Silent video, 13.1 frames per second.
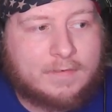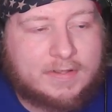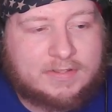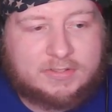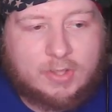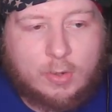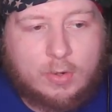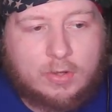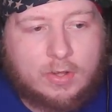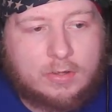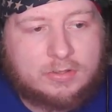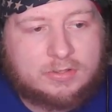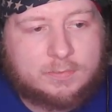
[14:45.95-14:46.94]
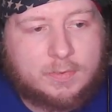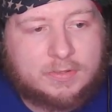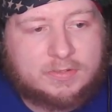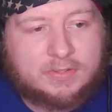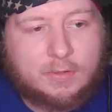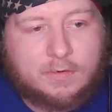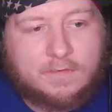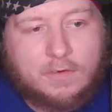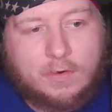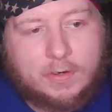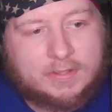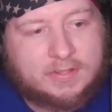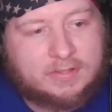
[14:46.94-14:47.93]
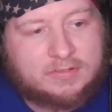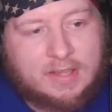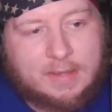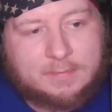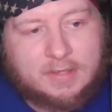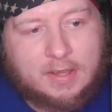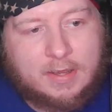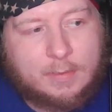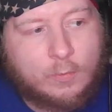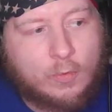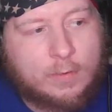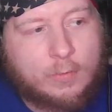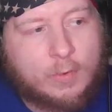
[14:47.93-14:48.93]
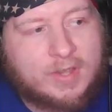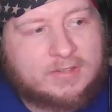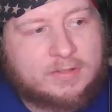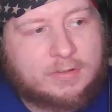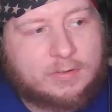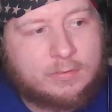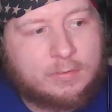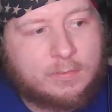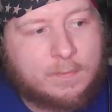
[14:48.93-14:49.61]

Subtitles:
It's so close, but so far at the same time. 1.2.